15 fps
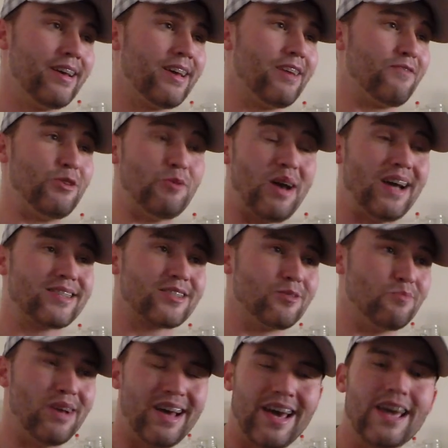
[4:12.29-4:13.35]
if you ask
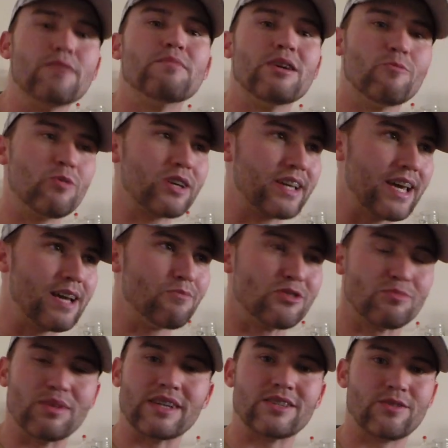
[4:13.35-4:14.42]
them, hey man, what cam
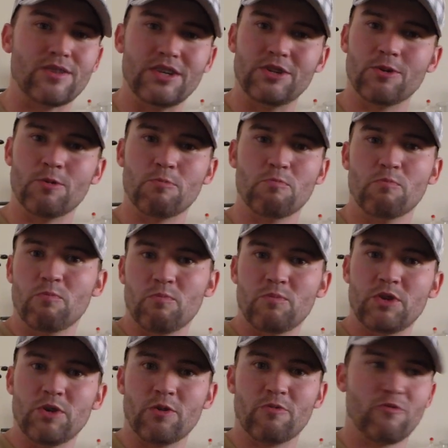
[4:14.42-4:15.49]
specs are in your
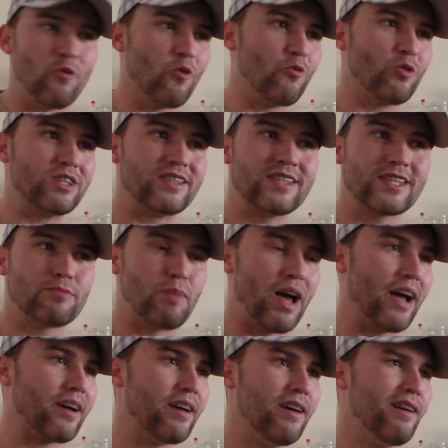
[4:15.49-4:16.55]
446
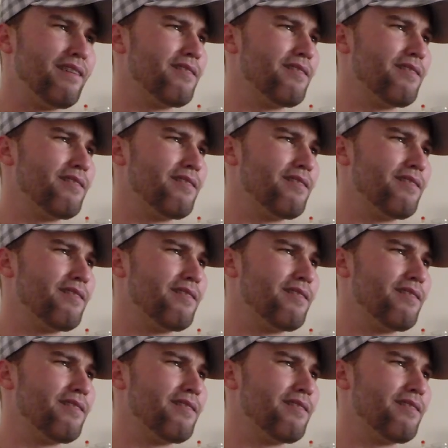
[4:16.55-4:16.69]
pack?